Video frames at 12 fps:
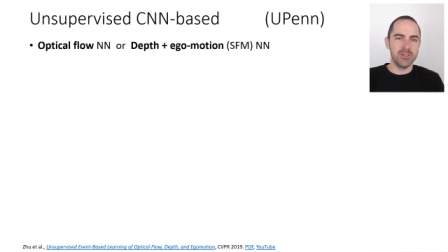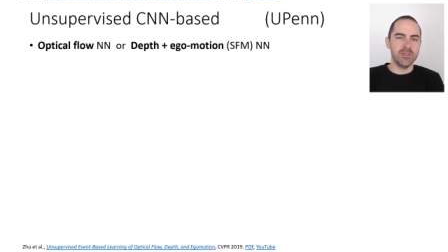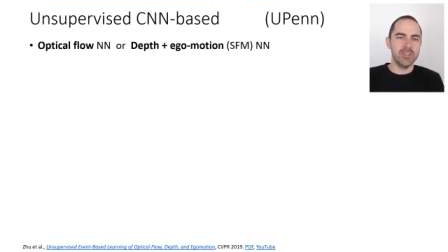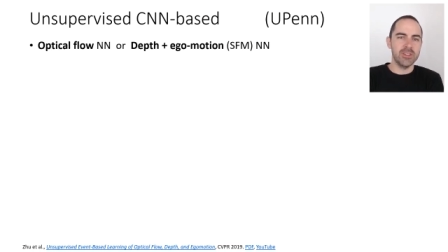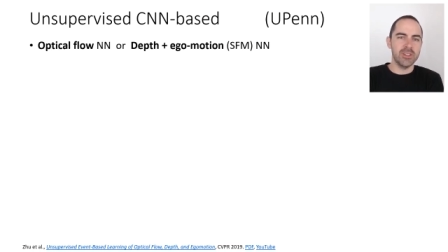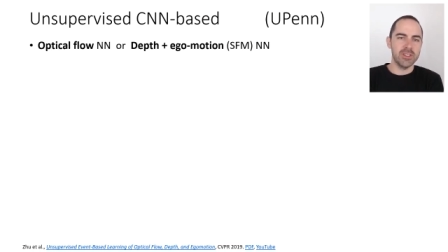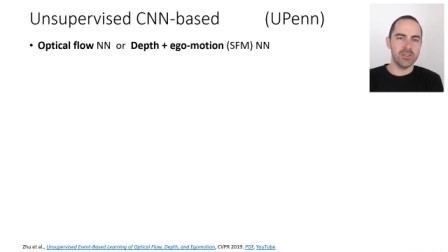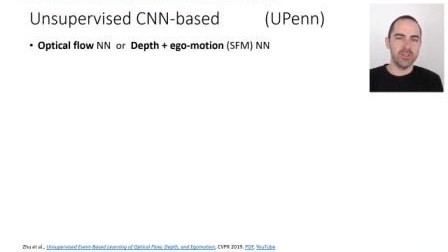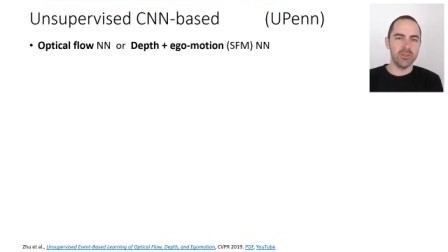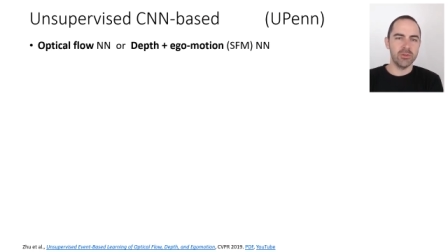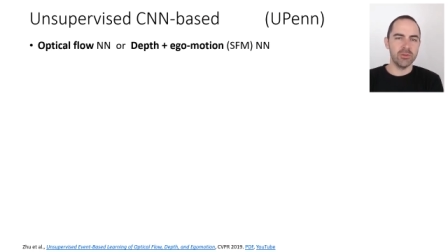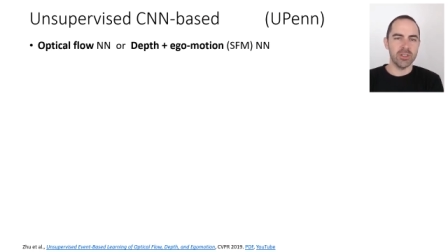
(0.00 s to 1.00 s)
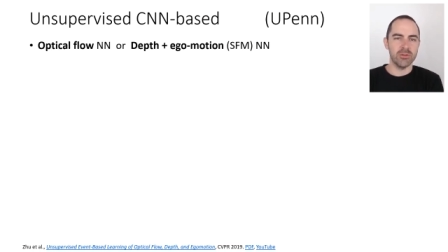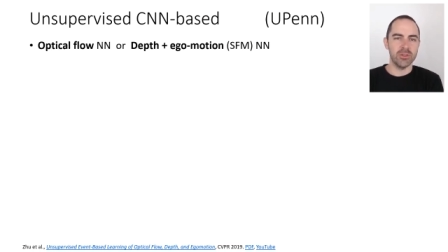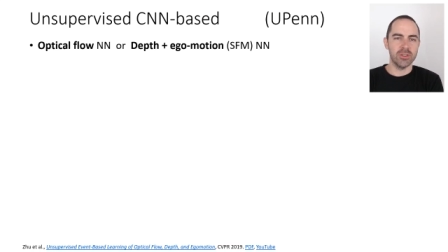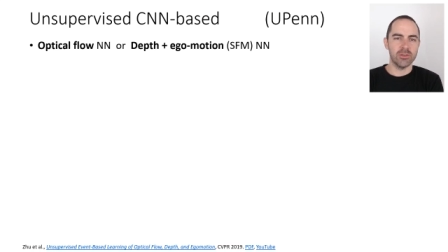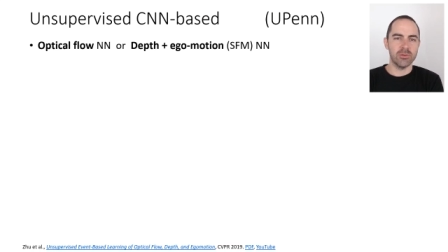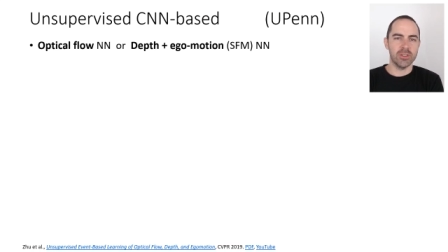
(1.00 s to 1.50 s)
so these are actually two
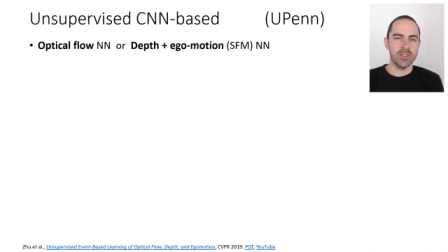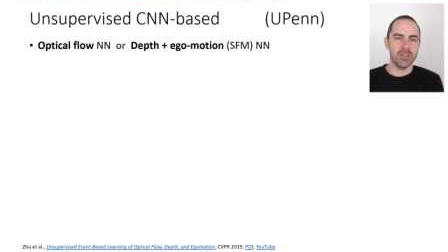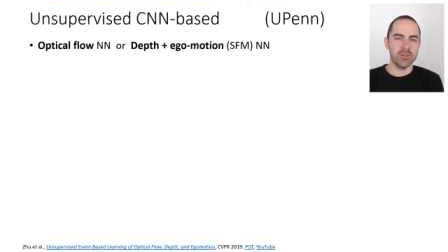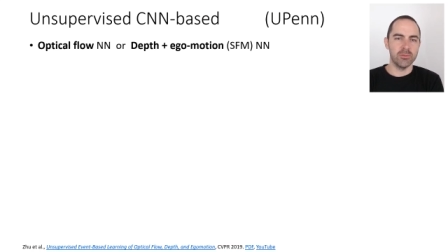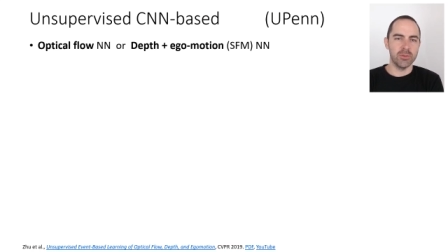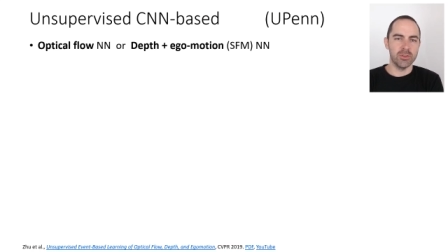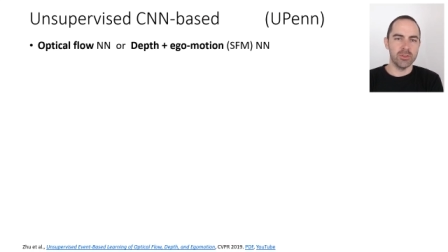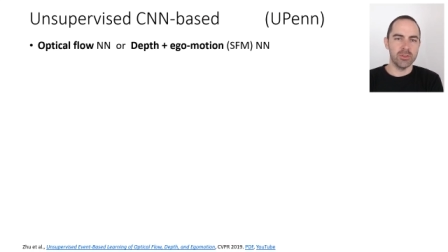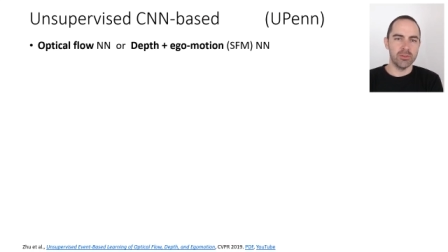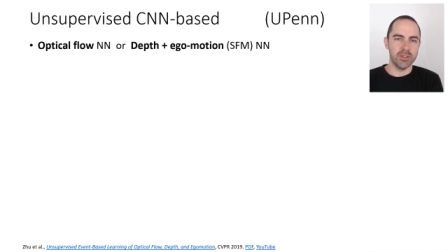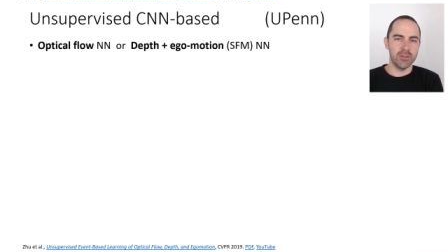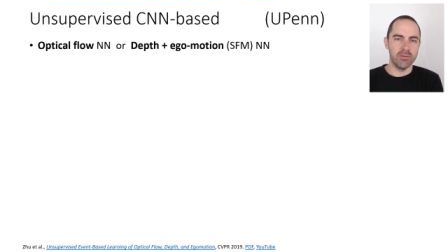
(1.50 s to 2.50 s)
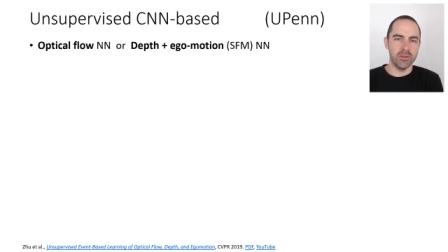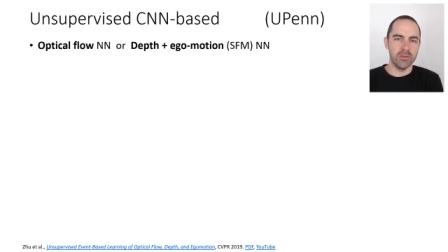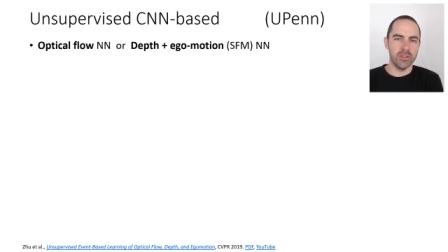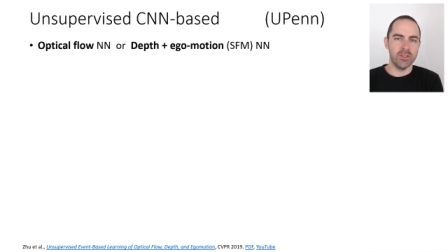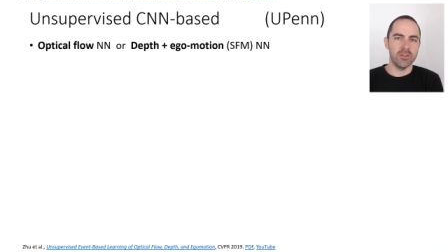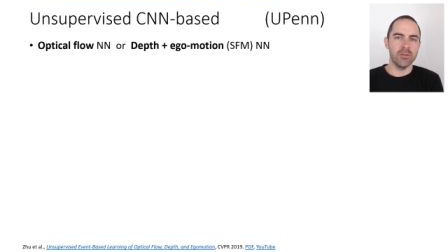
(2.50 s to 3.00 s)
networks one that computes optical
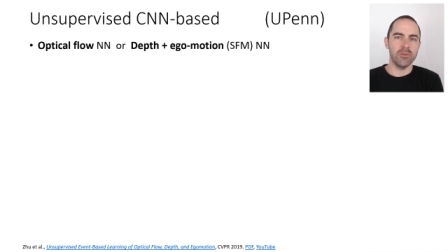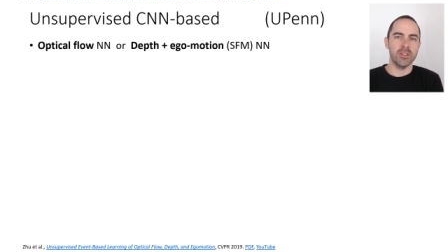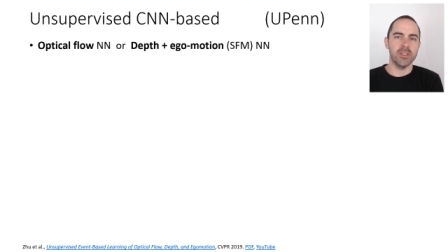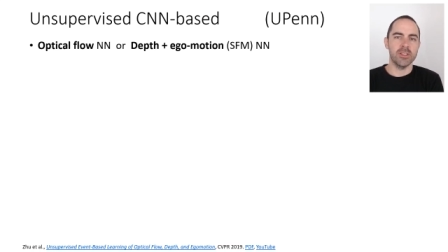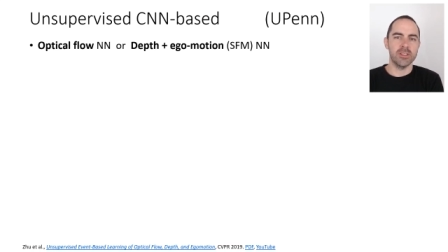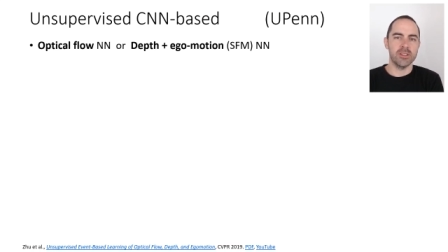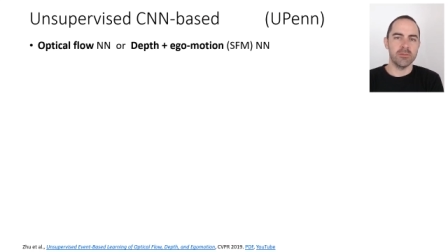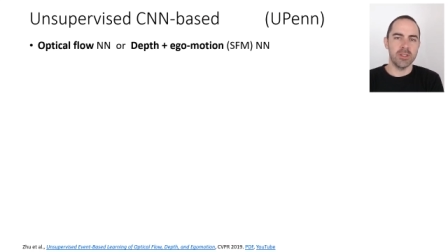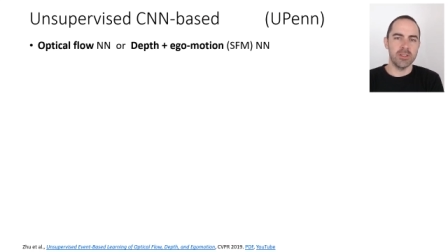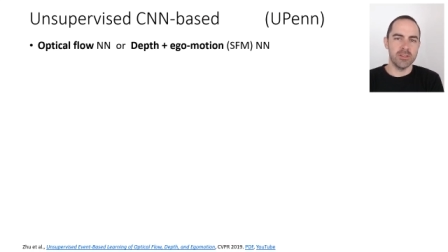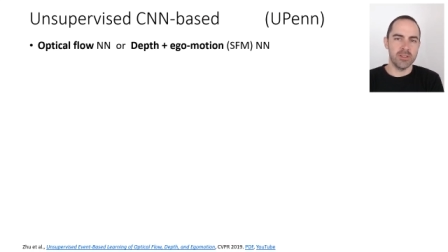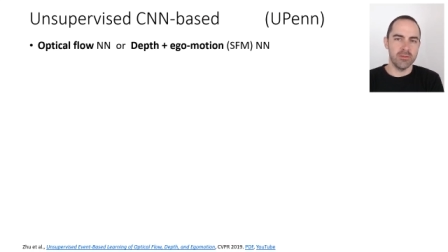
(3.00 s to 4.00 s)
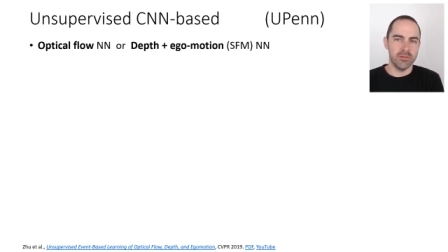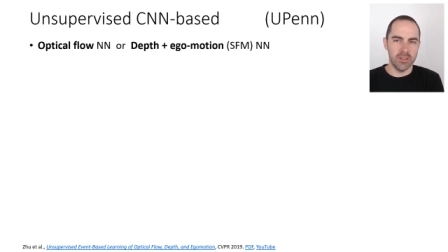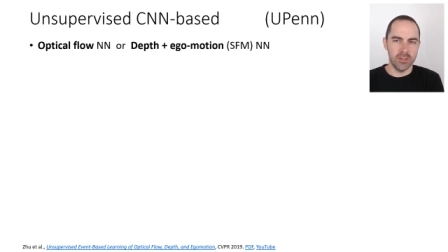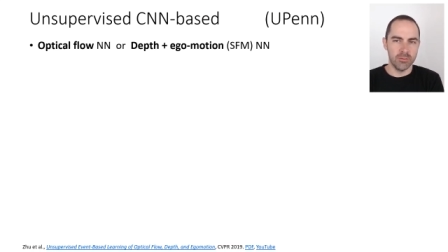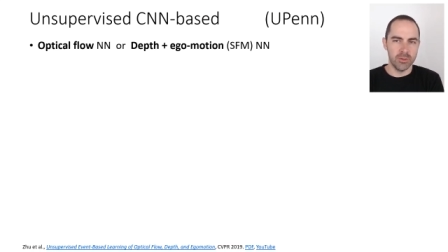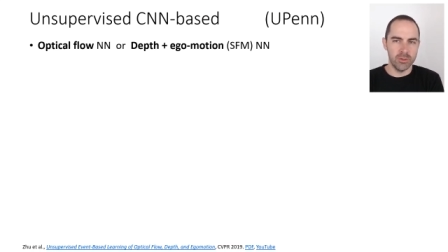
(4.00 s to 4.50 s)
flow and another one that estimates depth
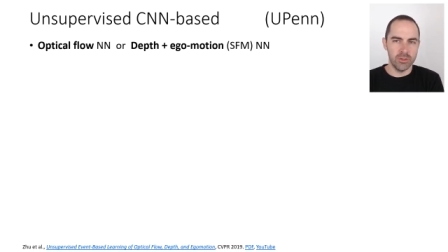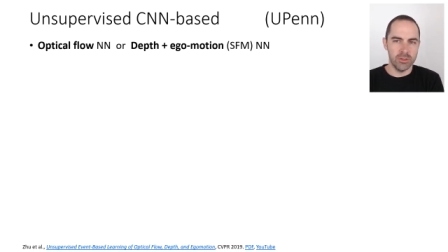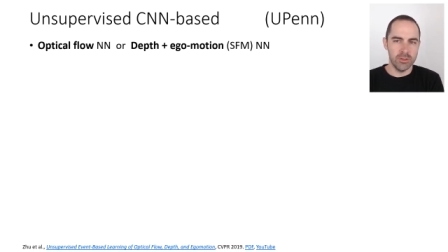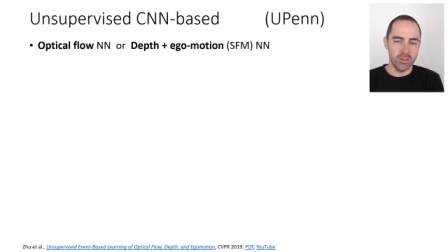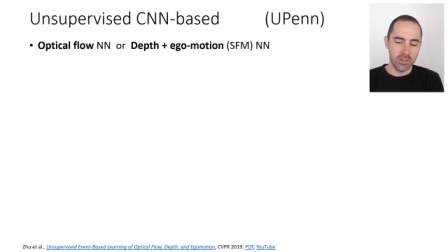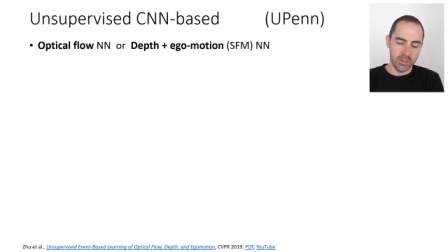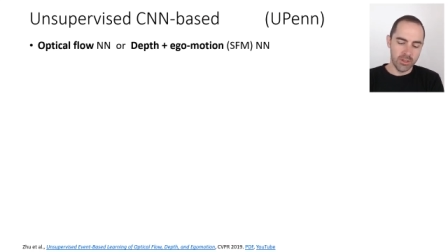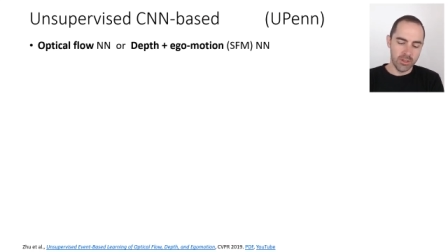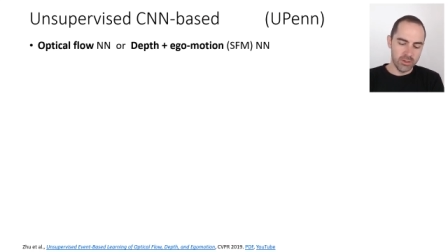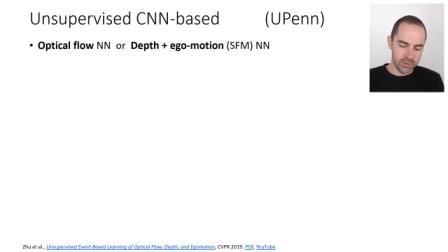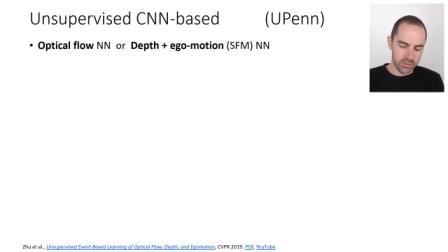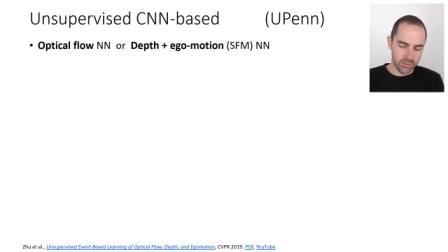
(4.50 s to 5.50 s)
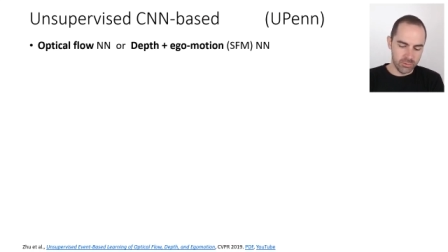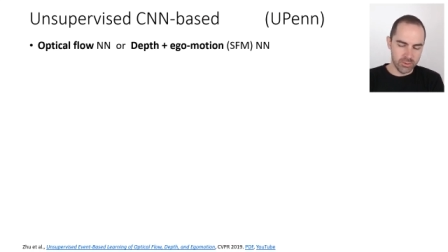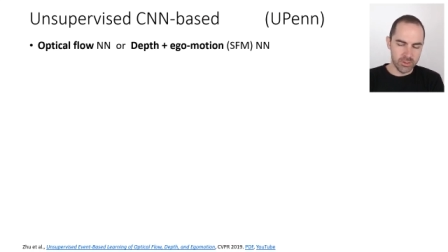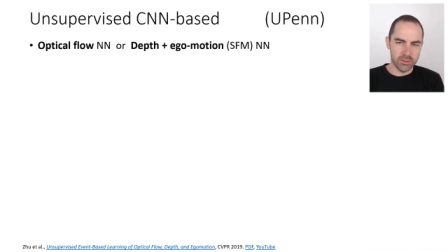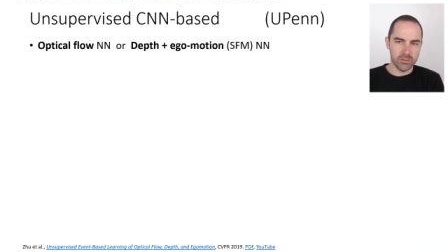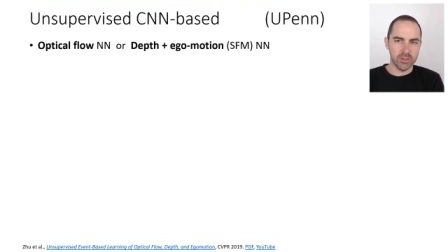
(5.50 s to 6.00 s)
and motion. so
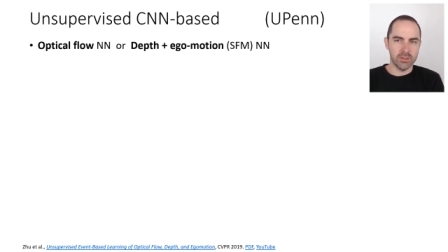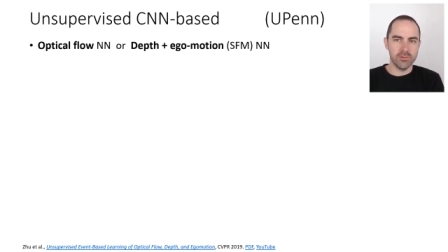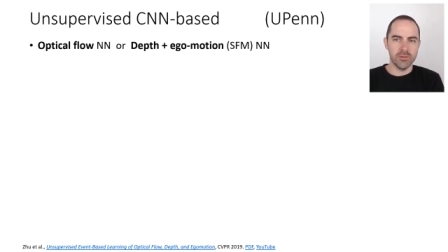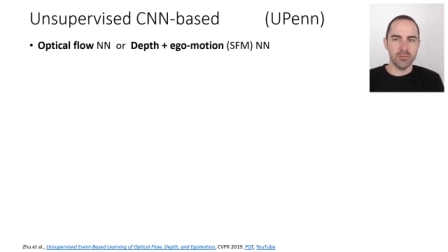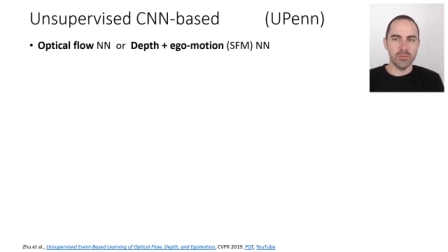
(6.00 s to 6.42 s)
structure from